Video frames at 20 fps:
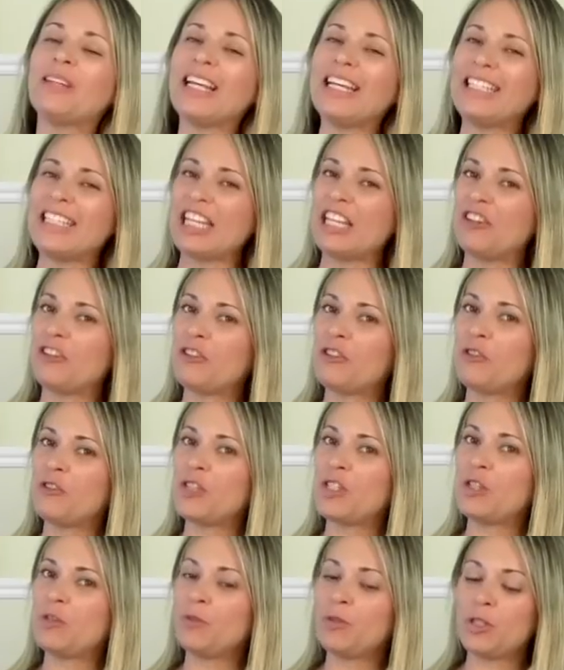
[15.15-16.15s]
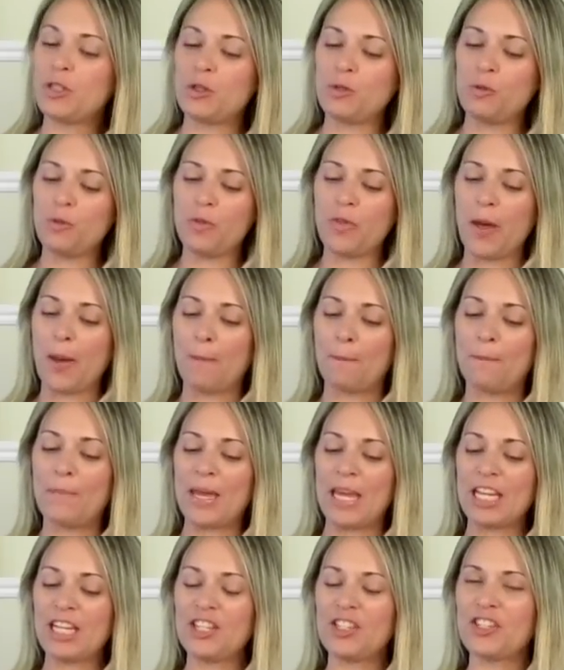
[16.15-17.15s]
would like to introduce you to the
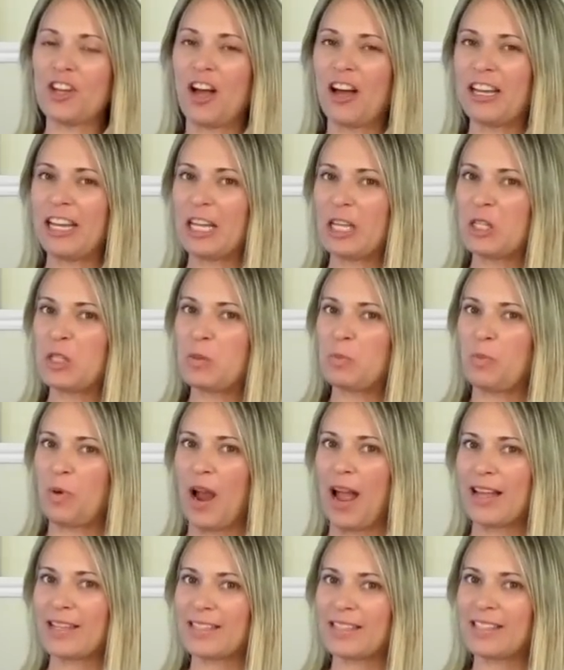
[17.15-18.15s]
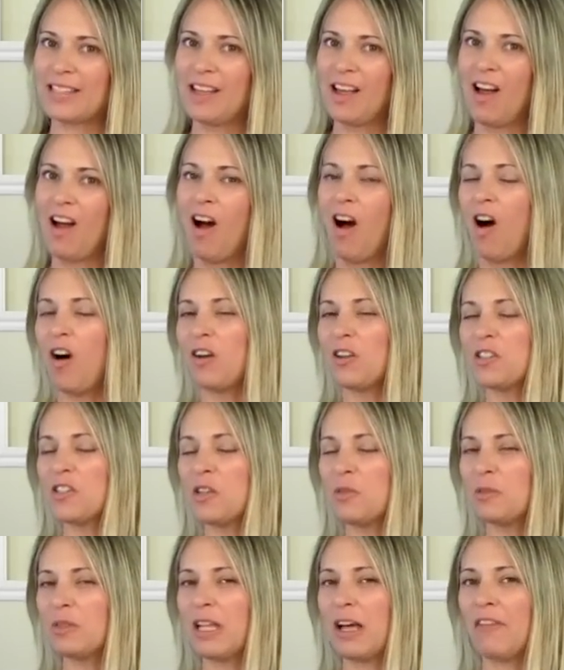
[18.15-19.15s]
Big Shot Express,
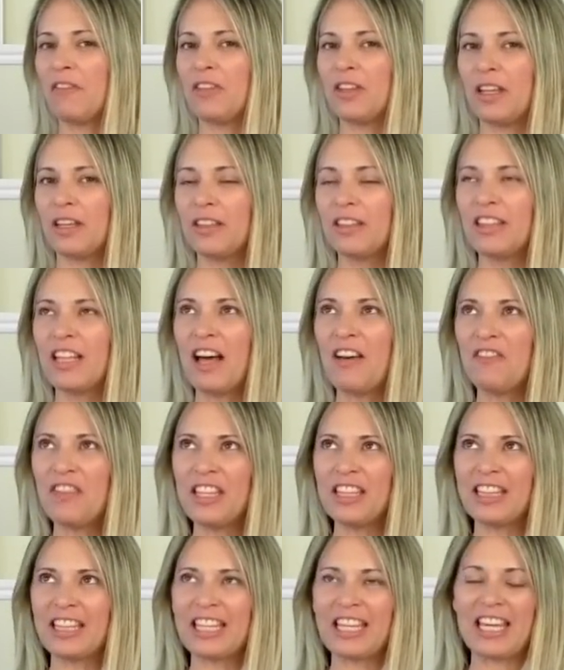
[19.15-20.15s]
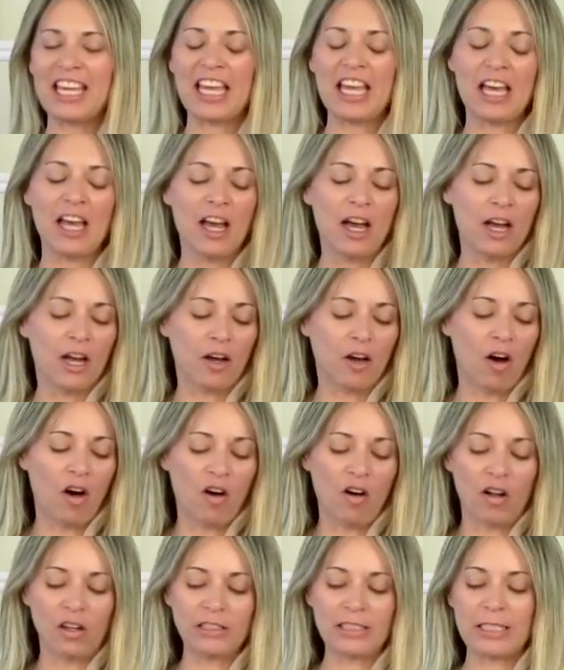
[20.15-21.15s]
also lovingly
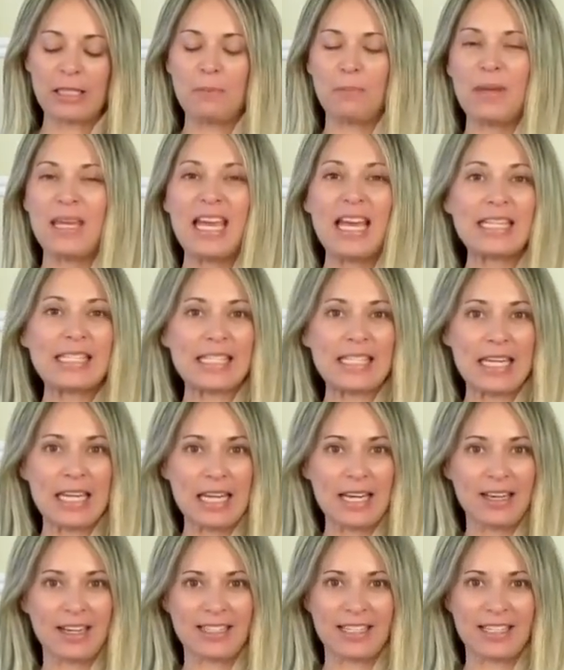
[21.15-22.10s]
called the BSE,